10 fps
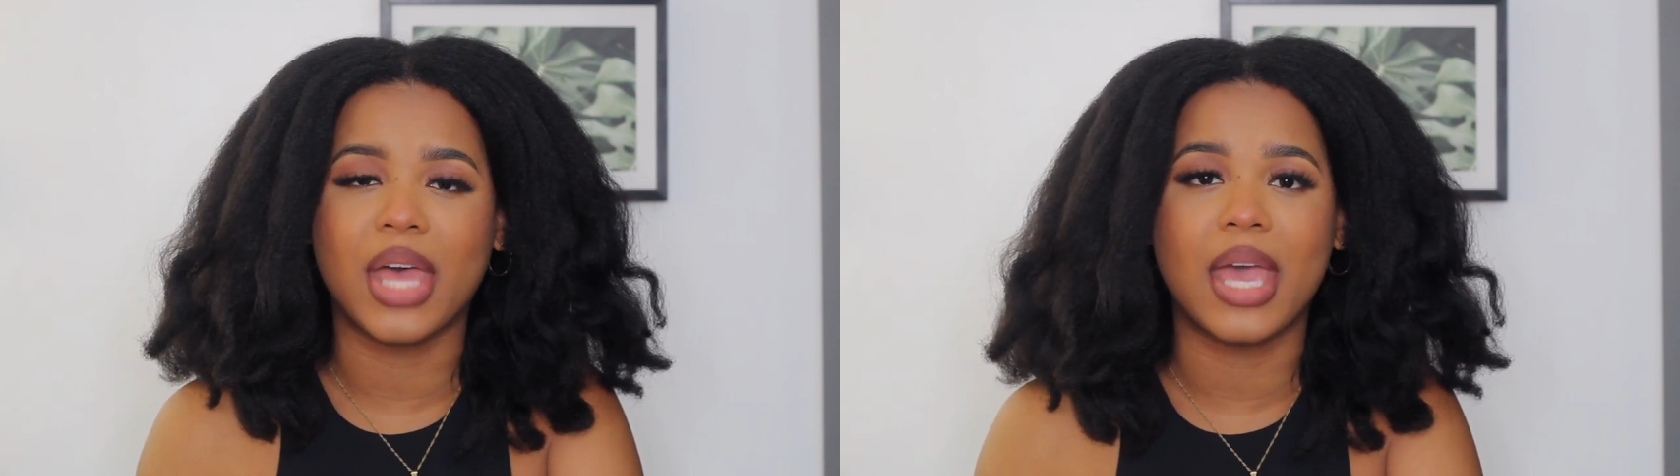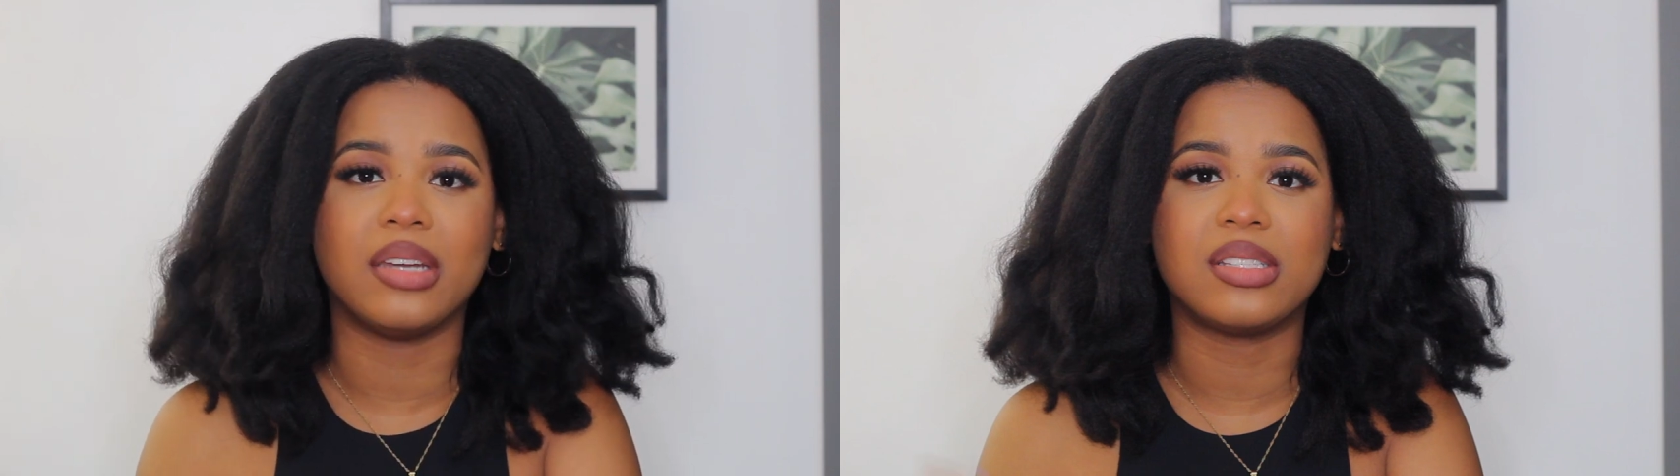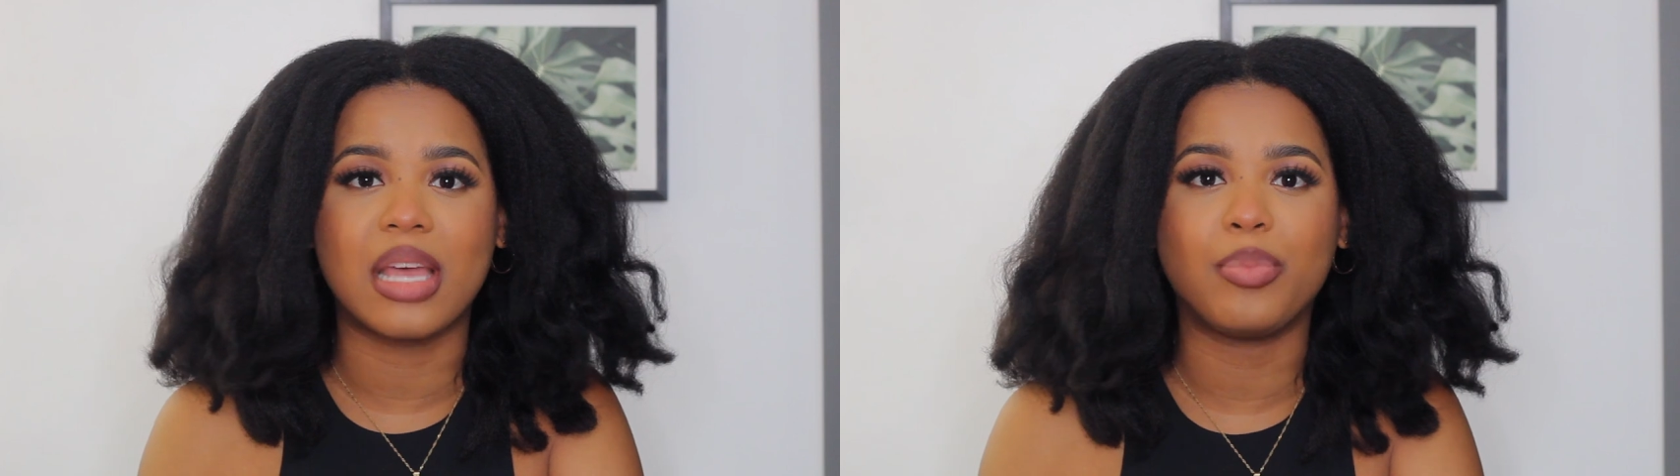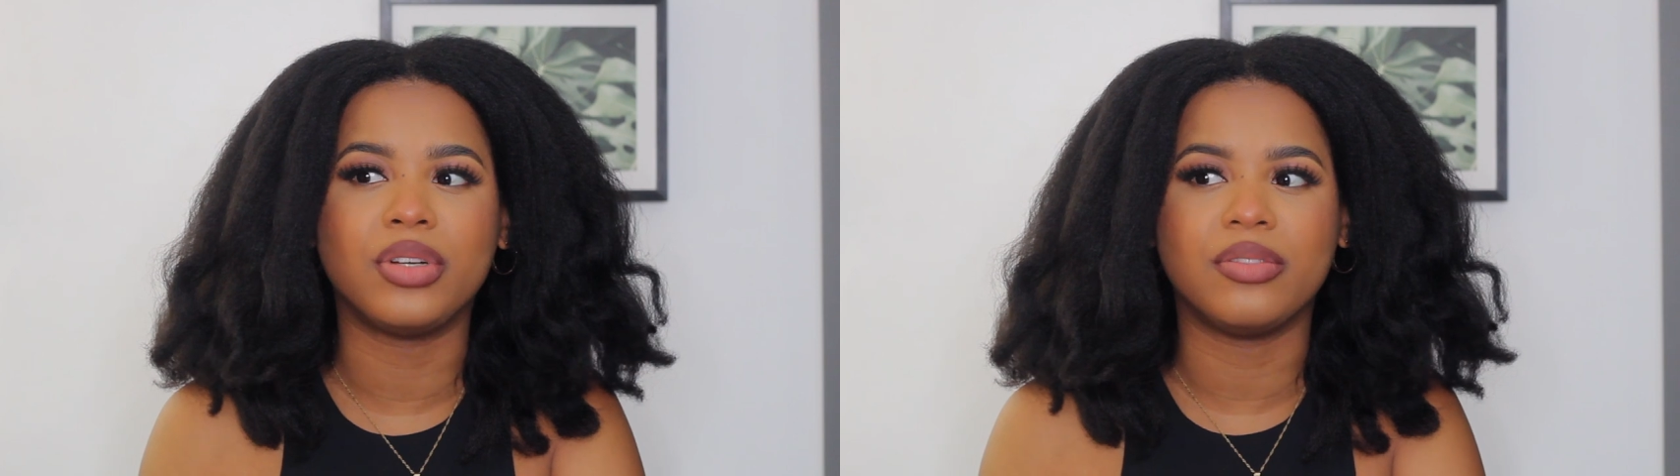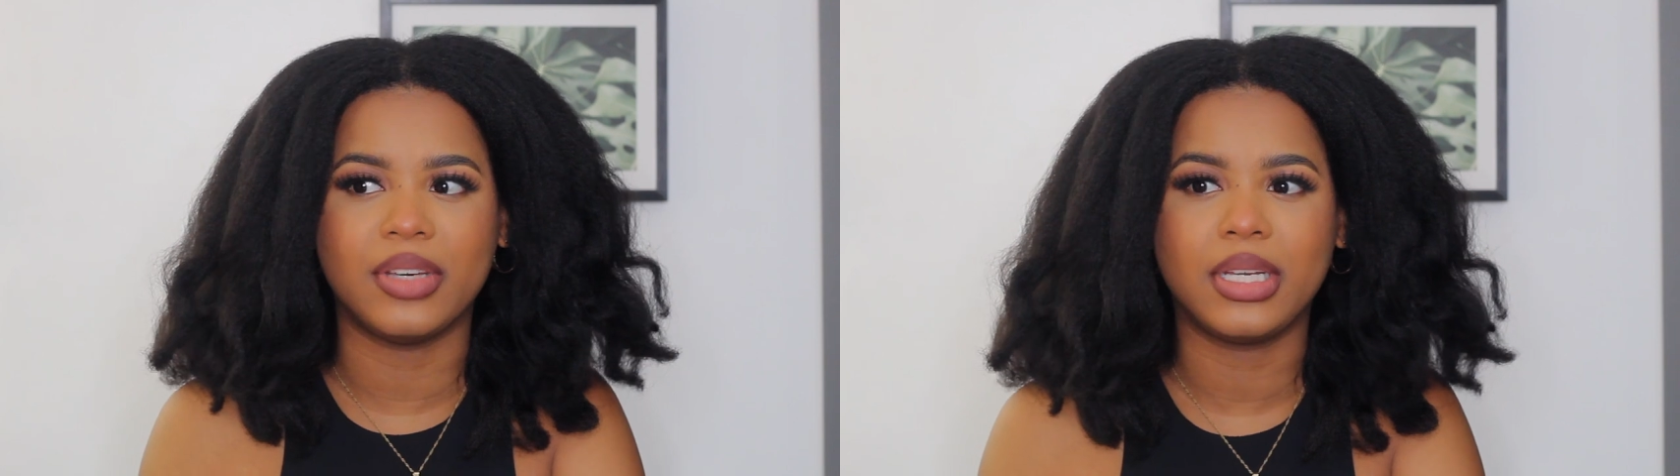that in a
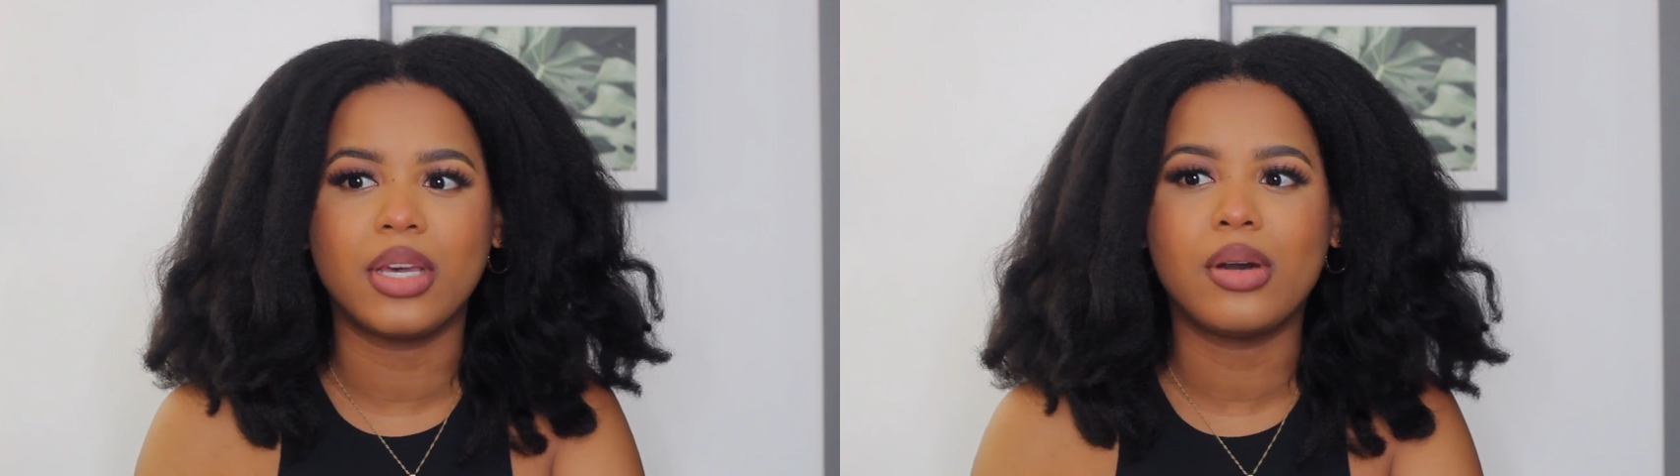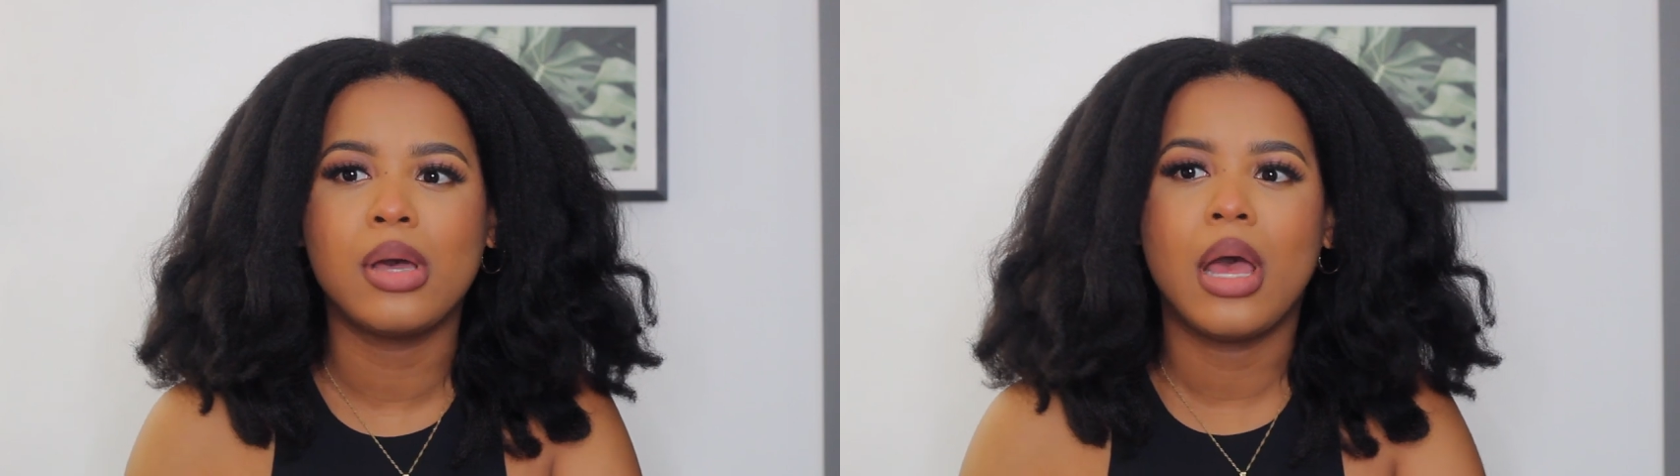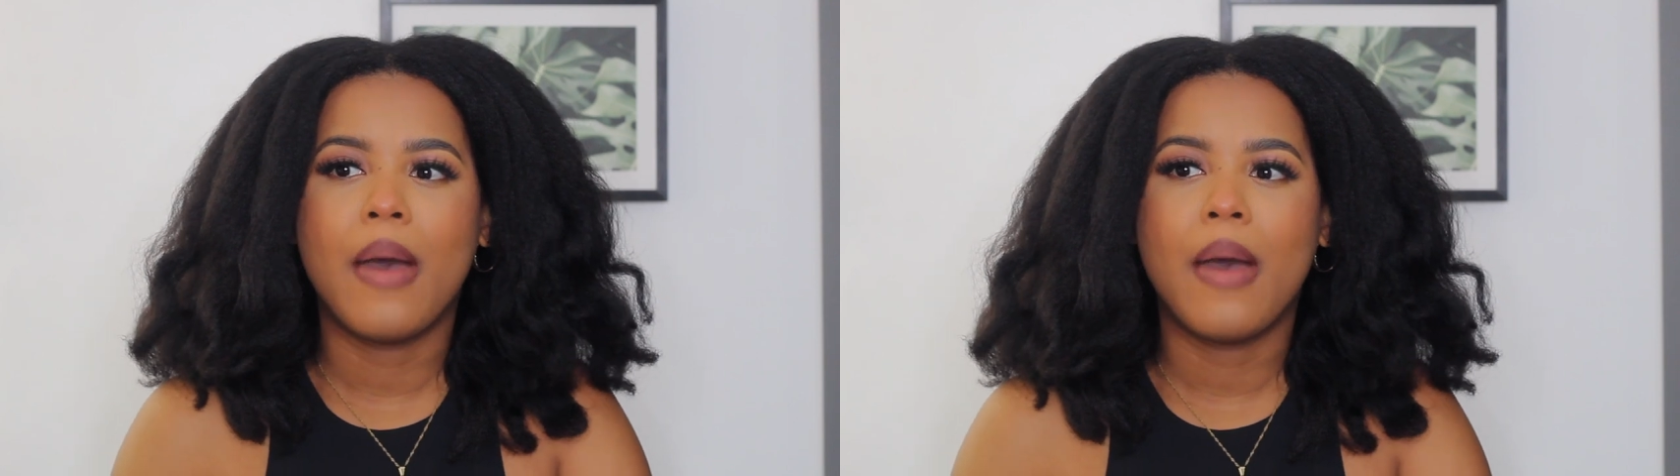separate video,